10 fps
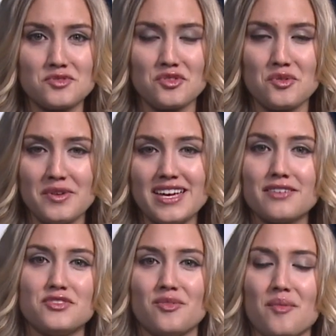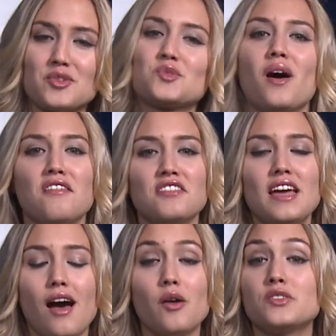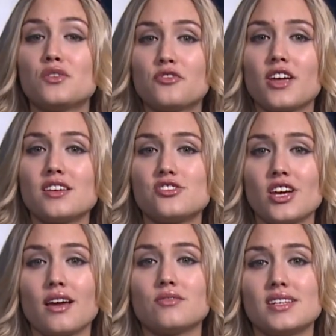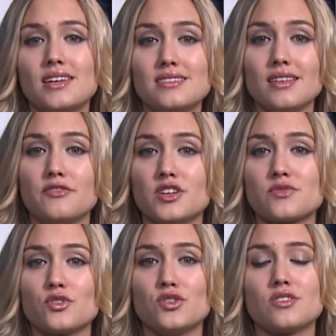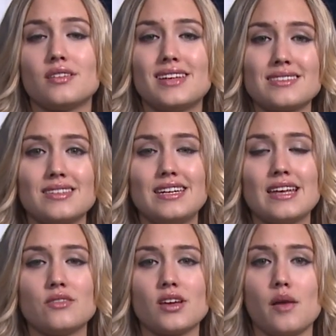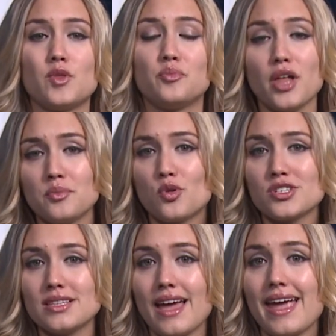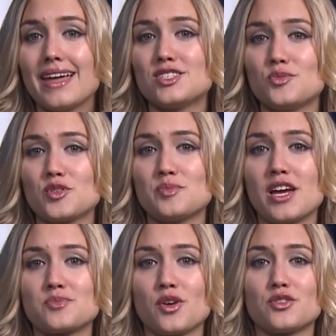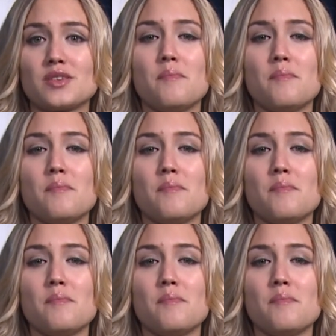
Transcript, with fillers: for the week of November twelfth. Oh, and don't forget to check out today's Daily Fix for news on Destiny downtime, the Bloodborne delay, and Super Smash Bros.